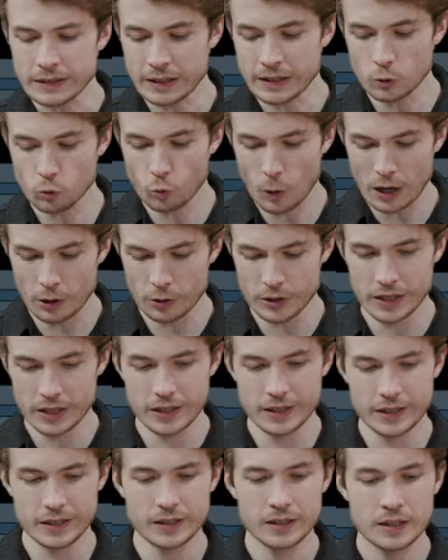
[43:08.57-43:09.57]
And why don't
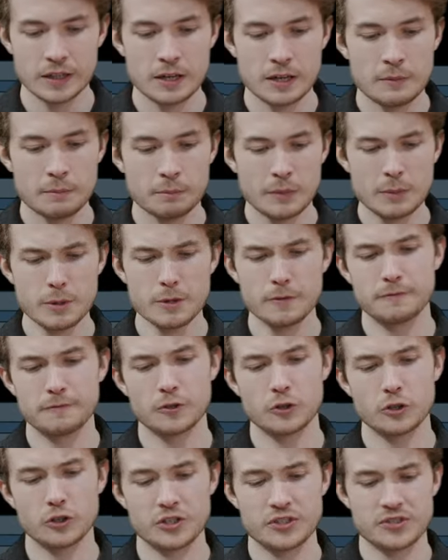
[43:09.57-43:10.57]
I maybe
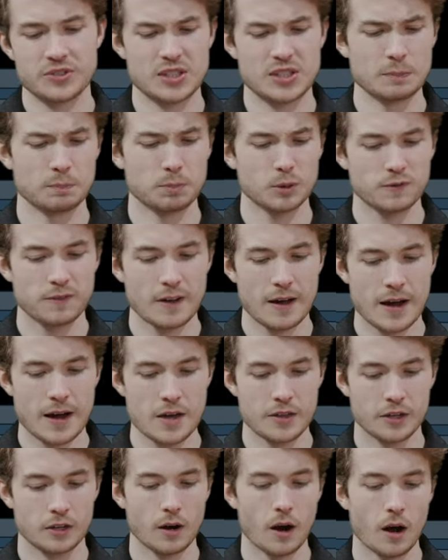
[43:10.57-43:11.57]
first
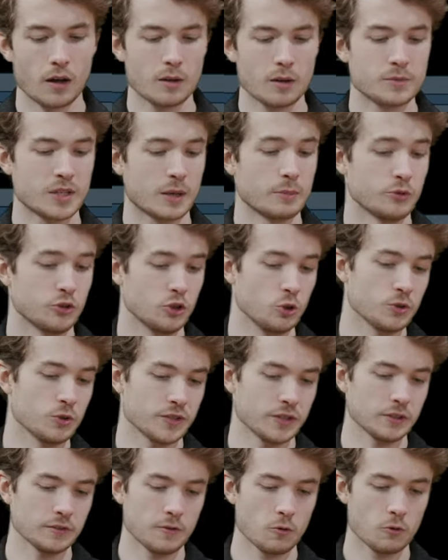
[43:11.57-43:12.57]
simplify the columns I'm
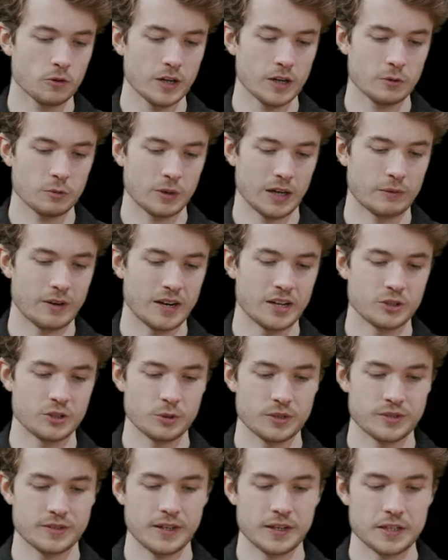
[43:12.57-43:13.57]
choosing for it when I write it
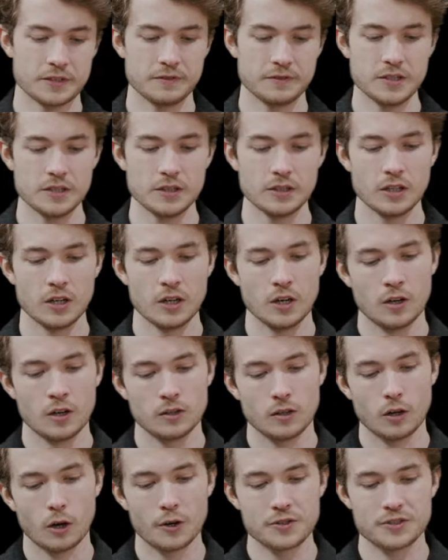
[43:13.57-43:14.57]
to a CSV.
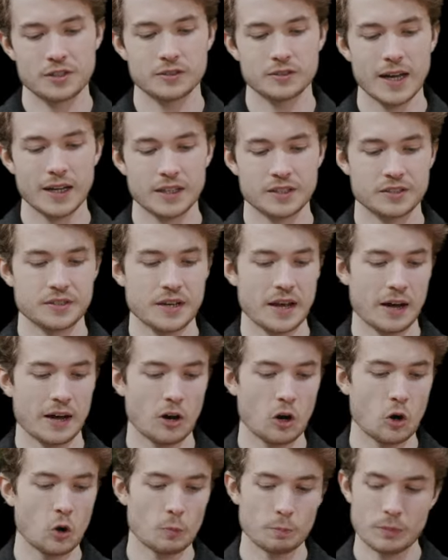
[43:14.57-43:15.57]
I'll select
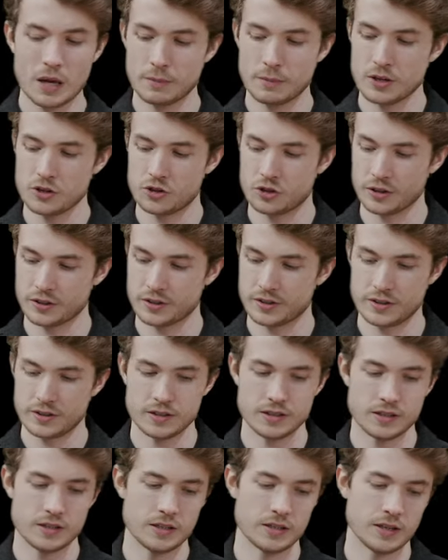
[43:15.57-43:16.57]
now maybe just
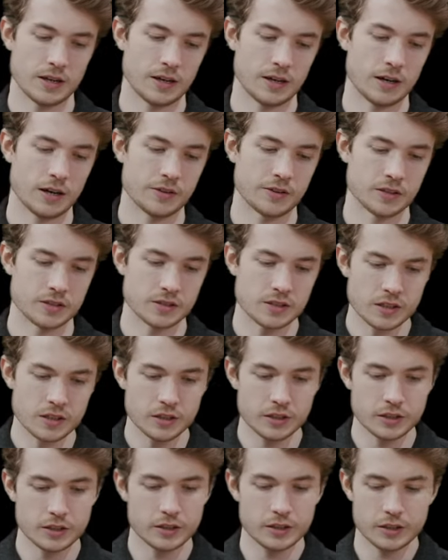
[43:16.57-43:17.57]
the, uh, the
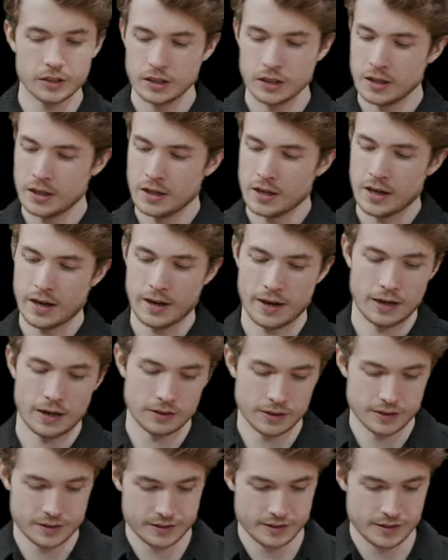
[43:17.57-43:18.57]
year
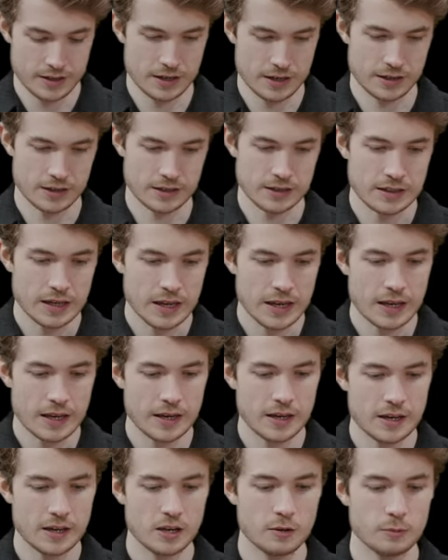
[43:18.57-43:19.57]
and let's see, the
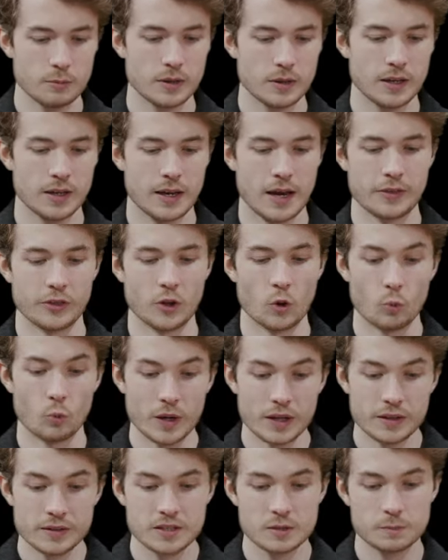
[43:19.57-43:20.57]
name and the
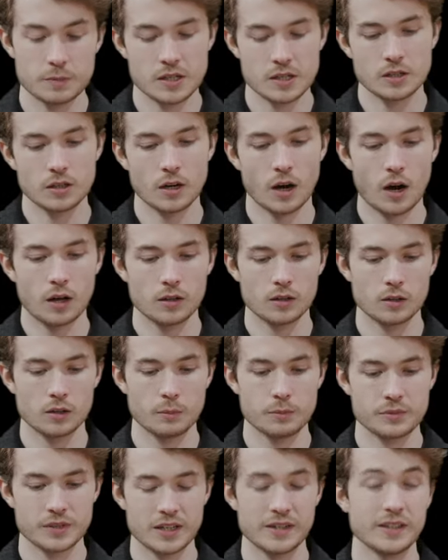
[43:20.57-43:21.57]
wind speed
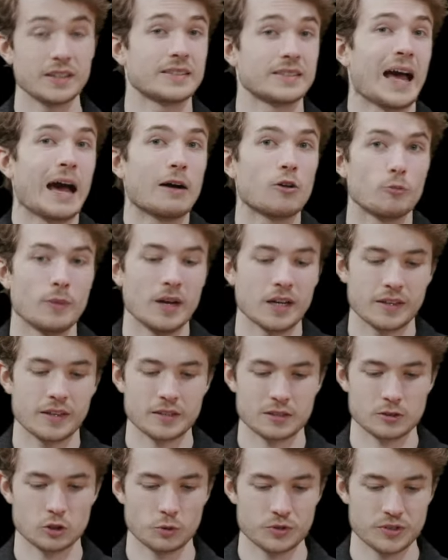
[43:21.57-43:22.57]
columns. And I think that will make
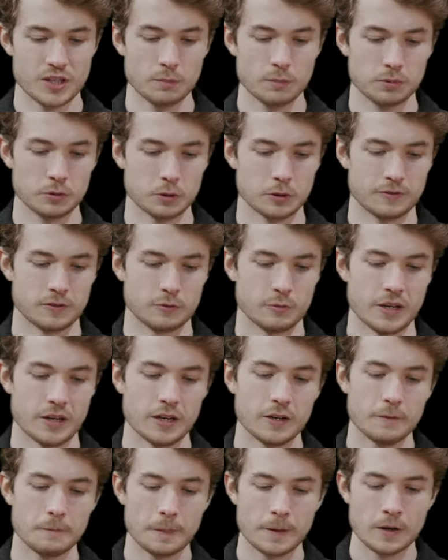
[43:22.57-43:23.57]
things a little simpler for
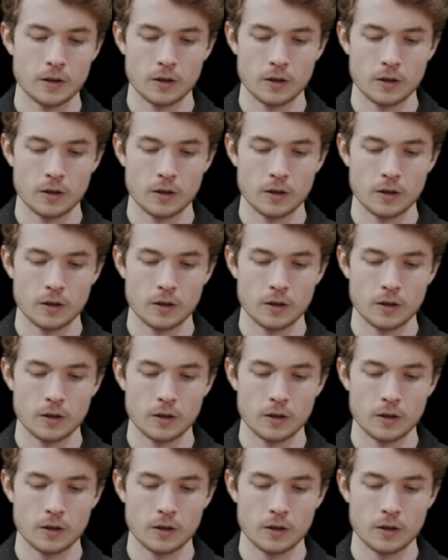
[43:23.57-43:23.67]
me.